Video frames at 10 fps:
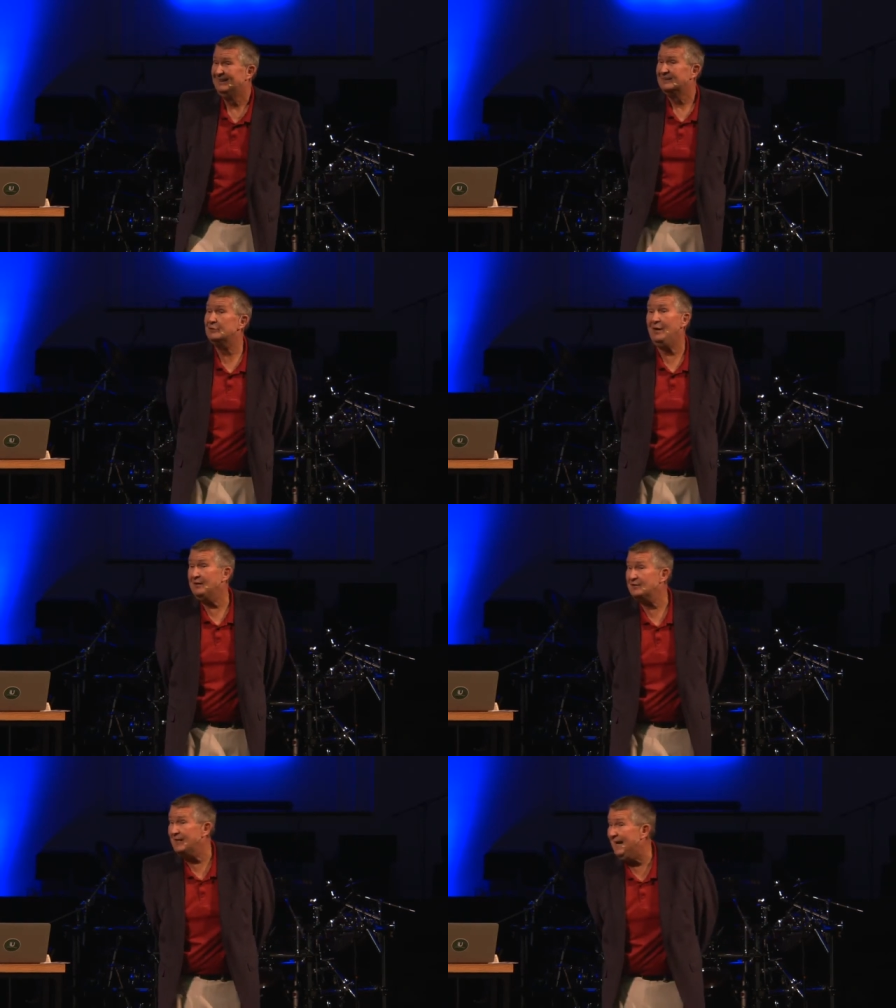So
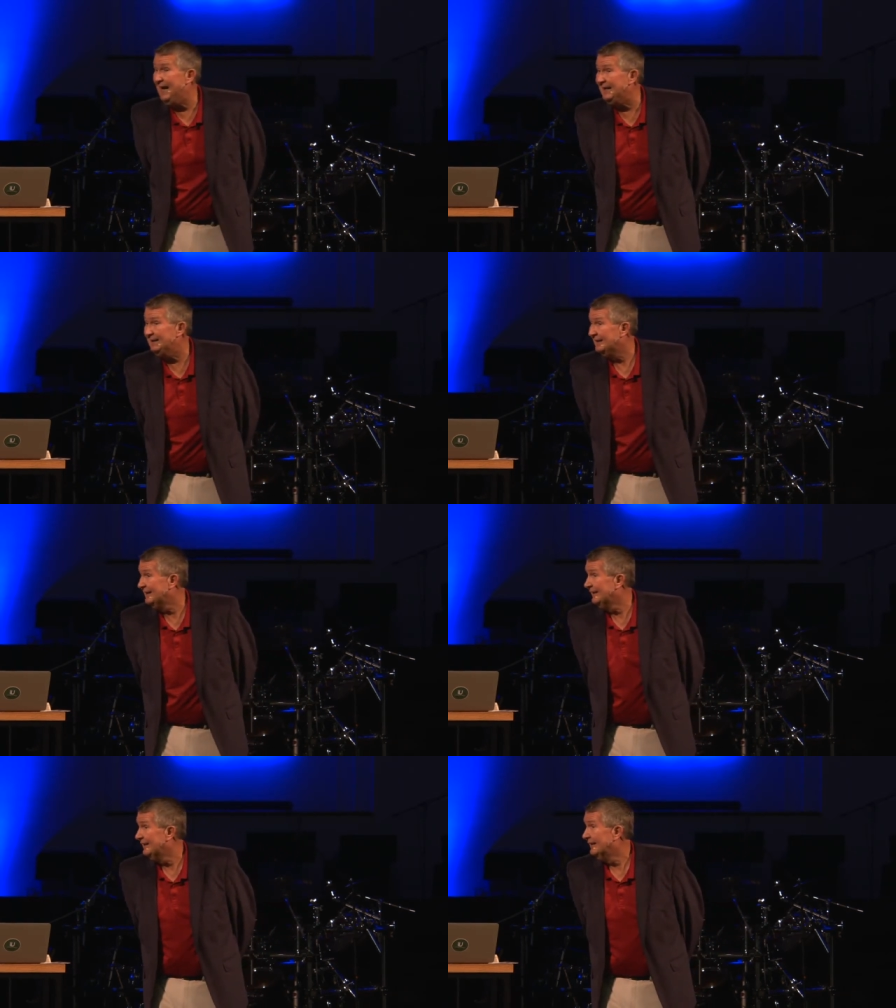understand,
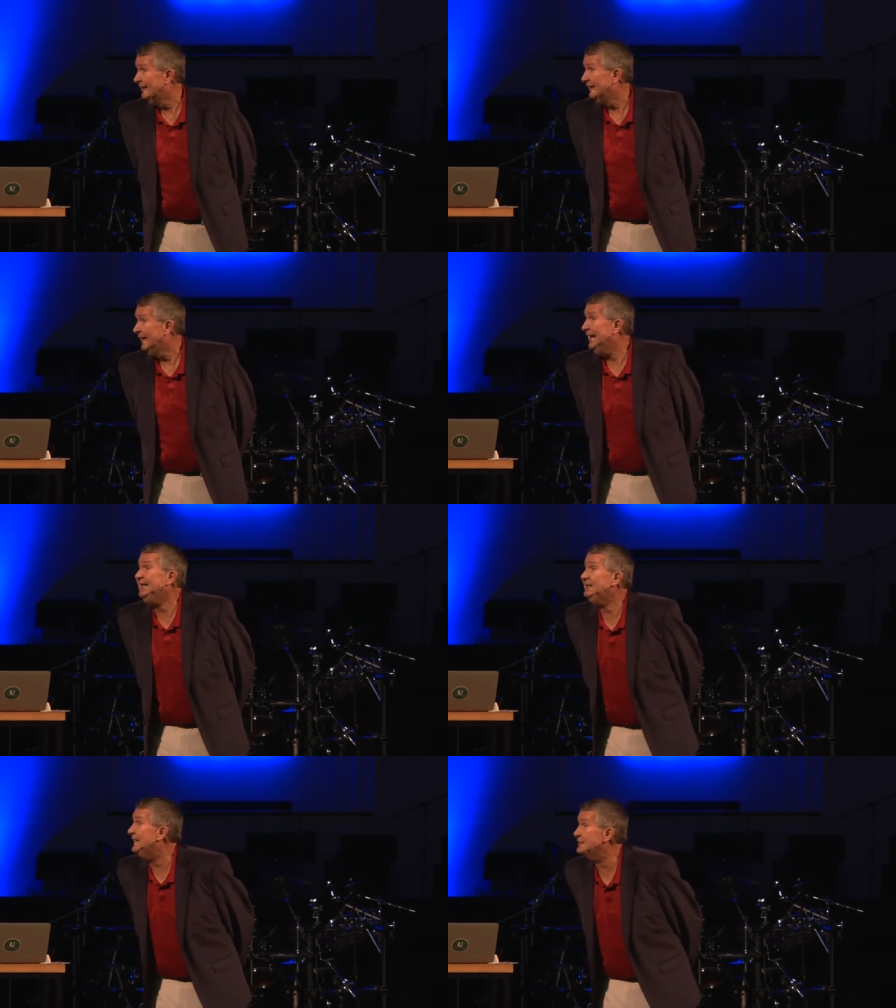he
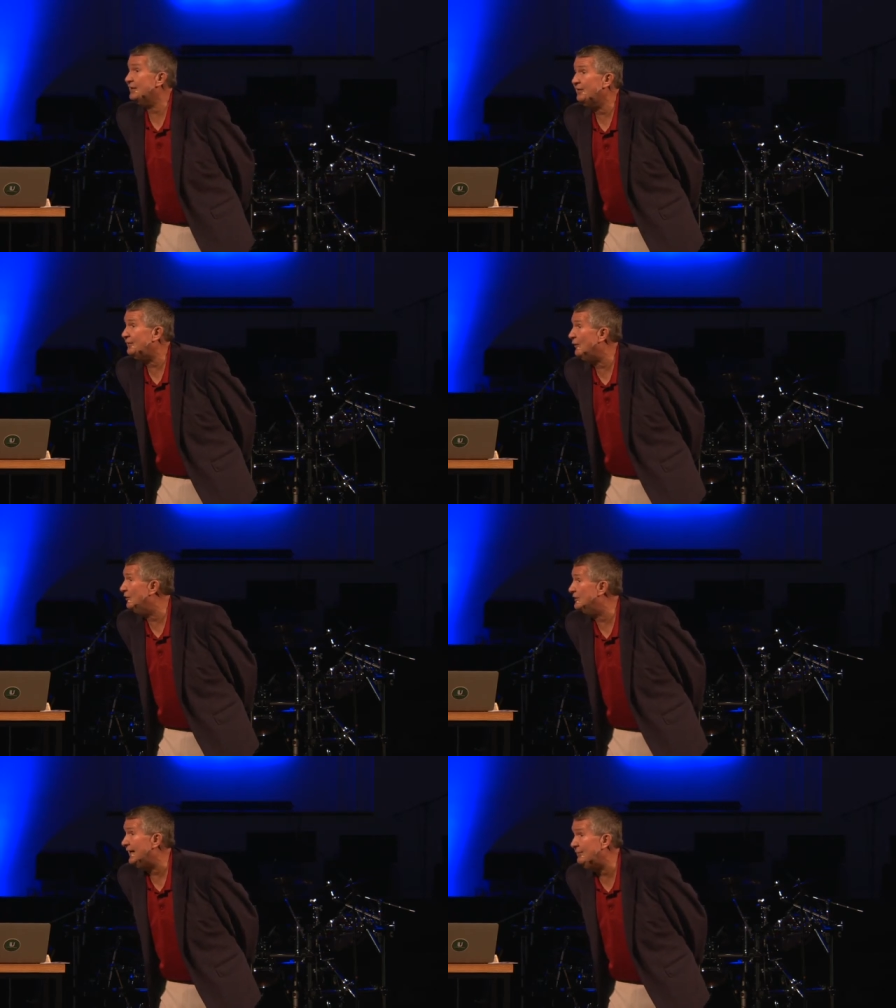does it a
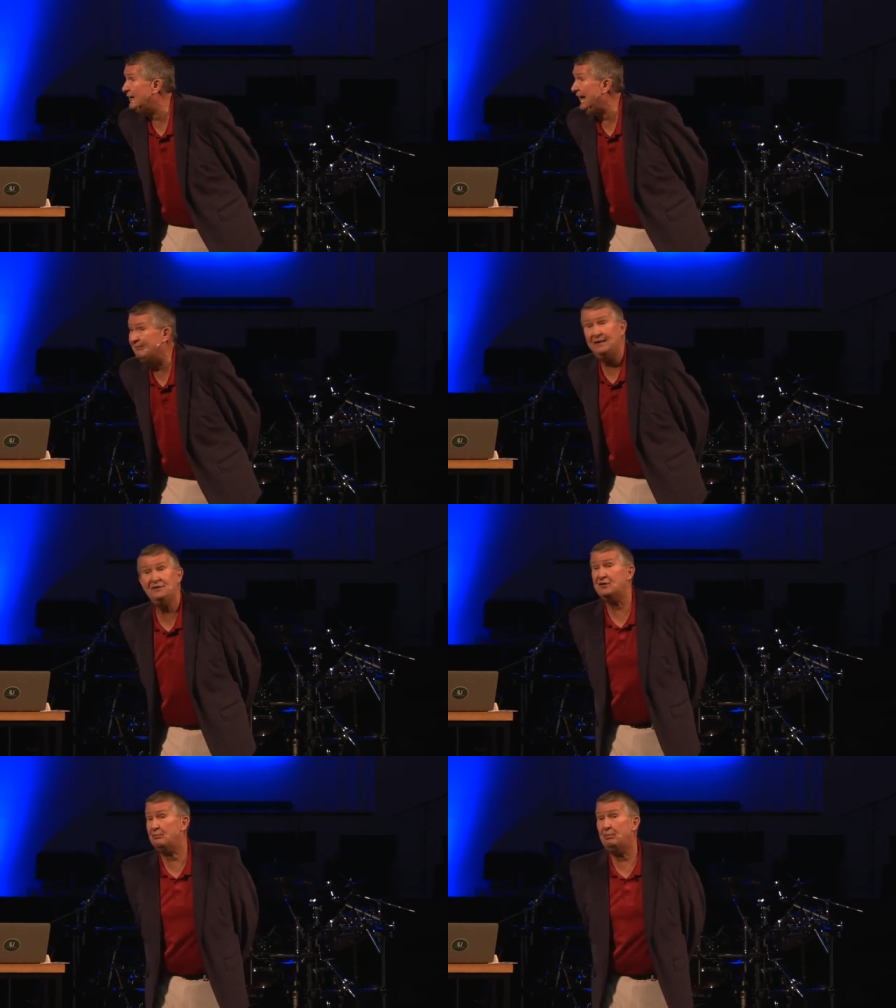third time, Dave, and
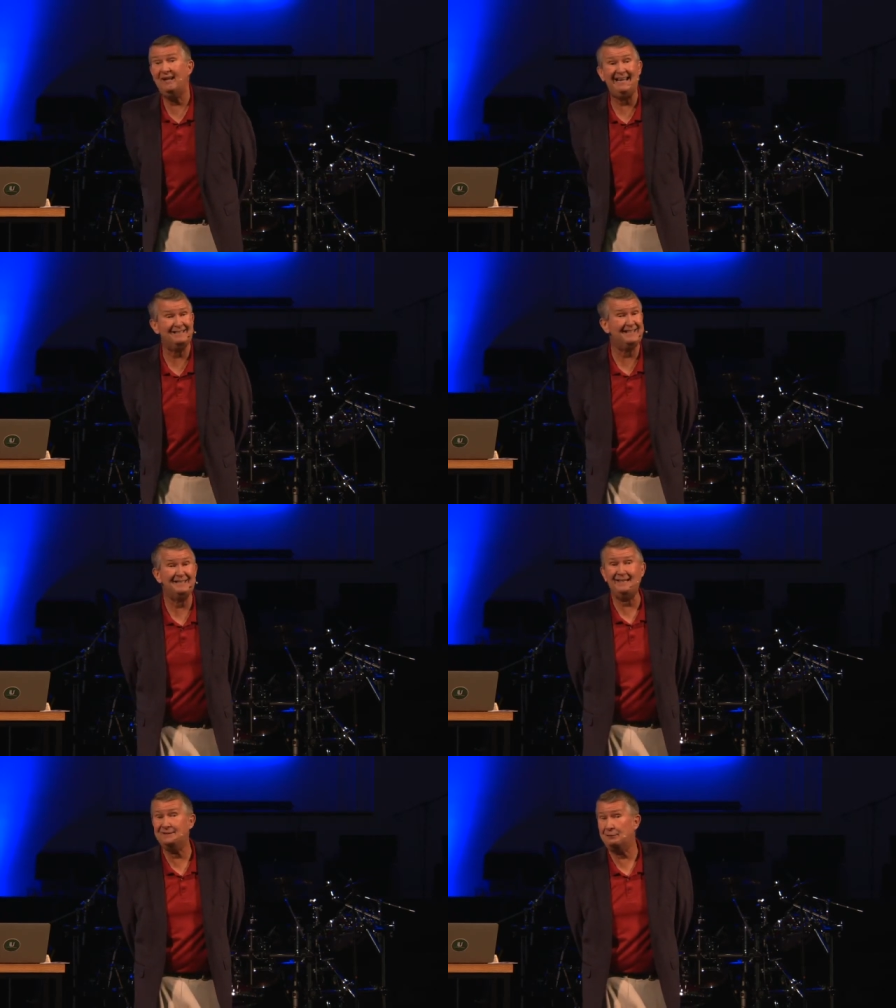just
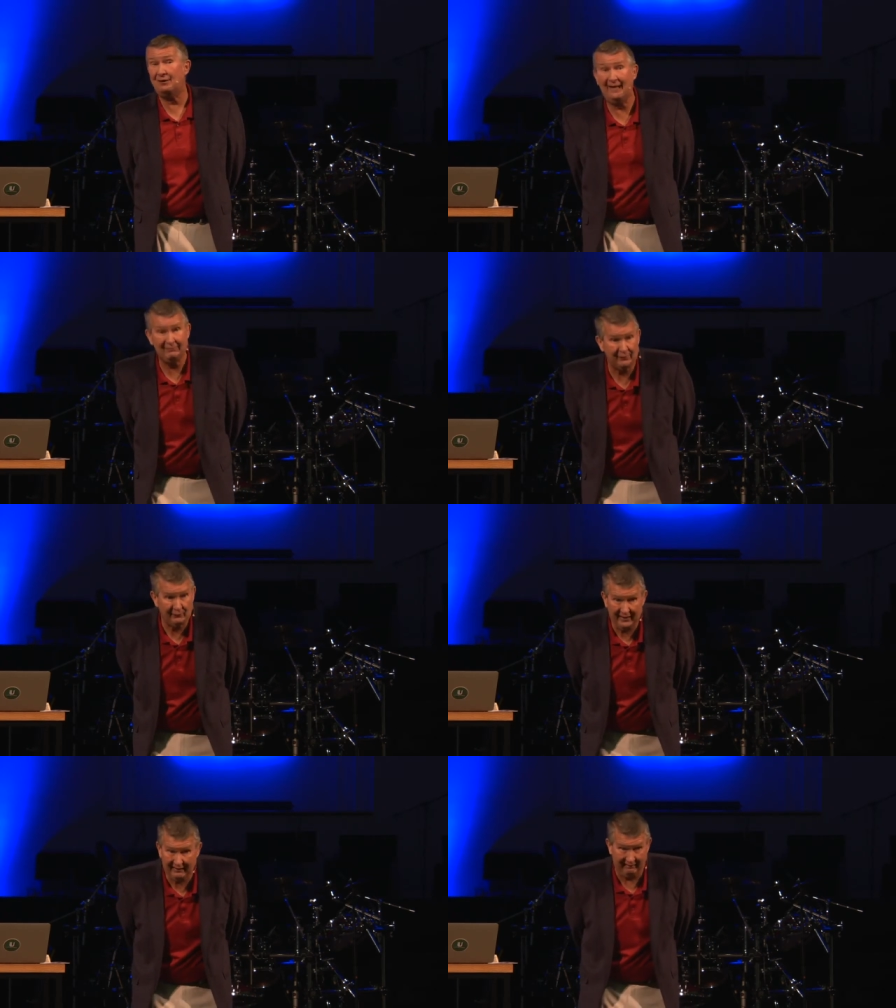blesses Israel
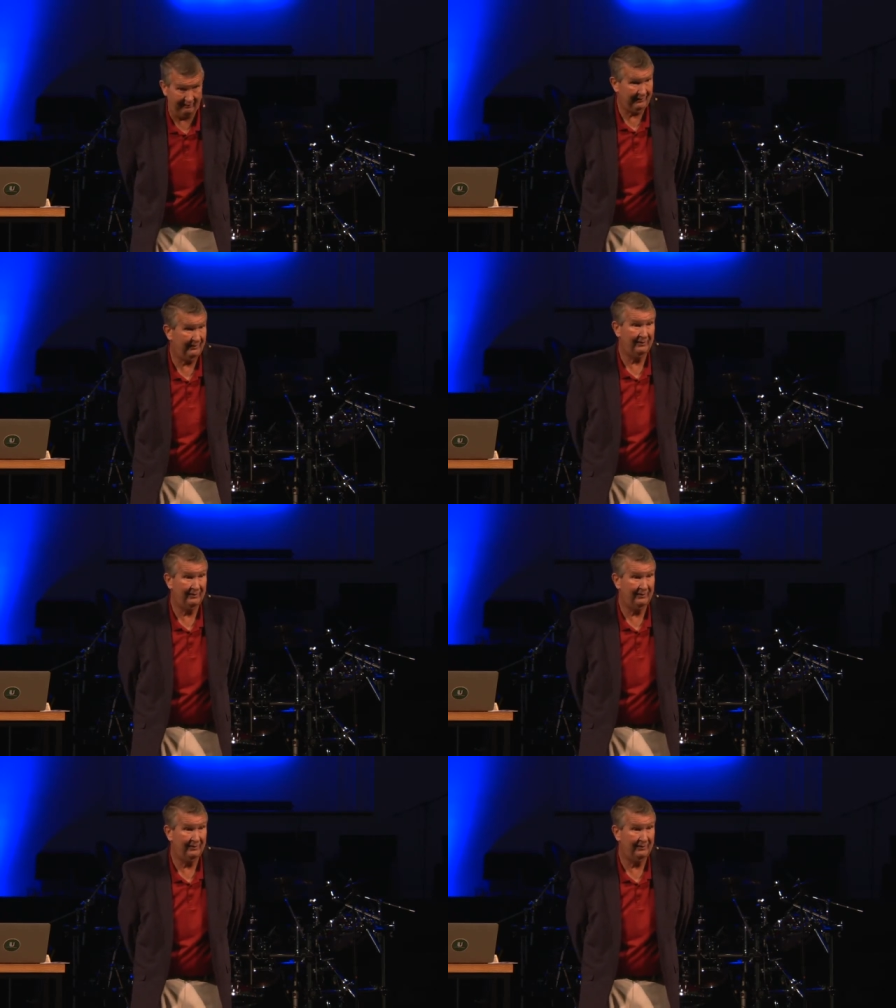everywhere.